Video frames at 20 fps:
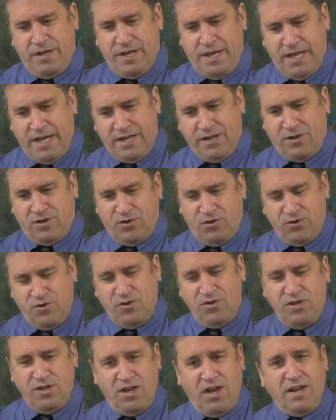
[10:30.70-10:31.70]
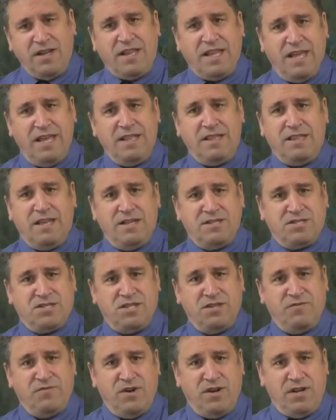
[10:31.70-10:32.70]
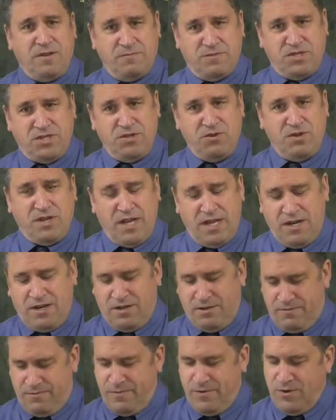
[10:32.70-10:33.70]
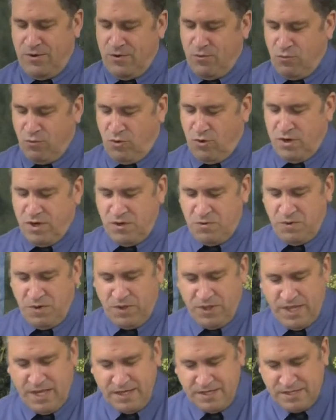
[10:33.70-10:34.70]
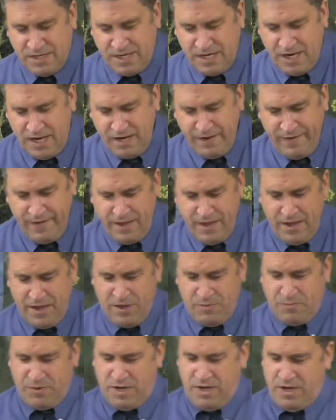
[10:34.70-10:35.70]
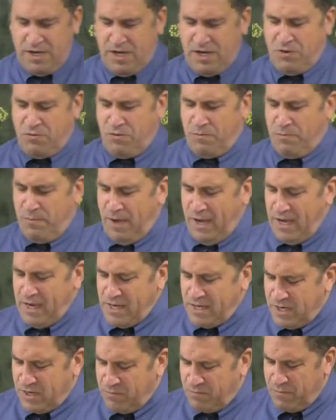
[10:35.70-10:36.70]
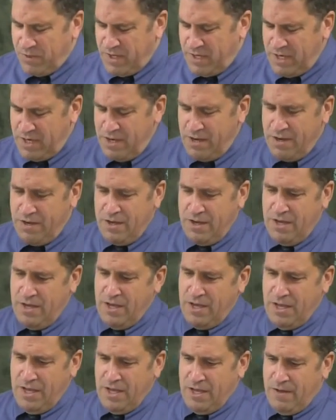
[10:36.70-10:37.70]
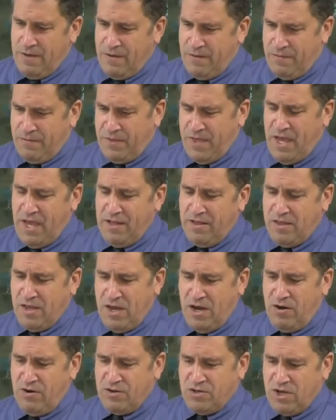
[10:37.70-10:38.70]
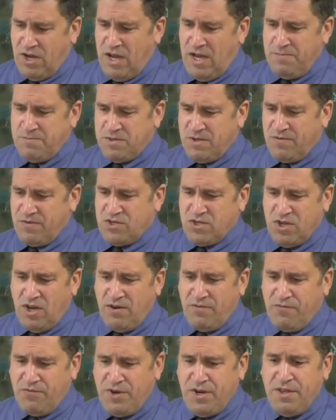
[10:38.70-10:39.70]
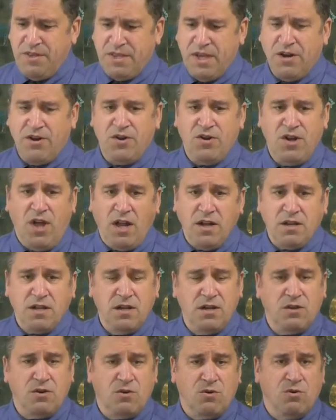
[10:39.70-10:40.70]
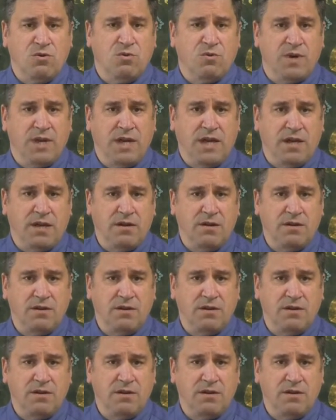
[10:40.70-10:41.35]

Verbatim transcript: and could not get that sliver out. I'm still kind of working with that today. But it, it reminded me that there are types of suffering that are not going to go away.